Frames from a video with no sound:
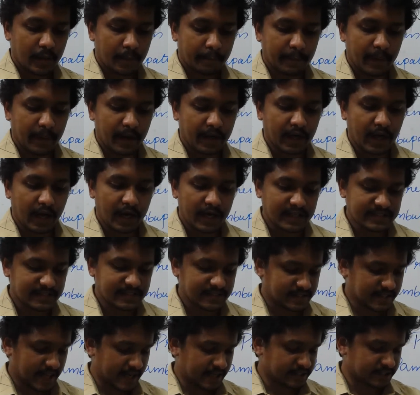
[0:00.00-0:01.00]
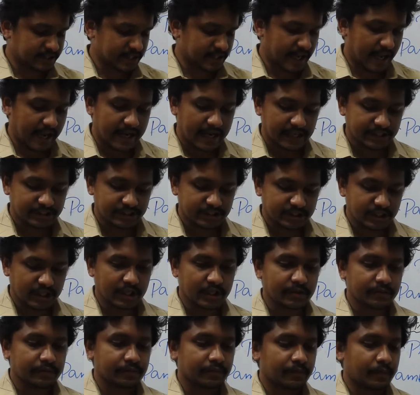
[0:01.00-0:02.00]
Makara sent a letter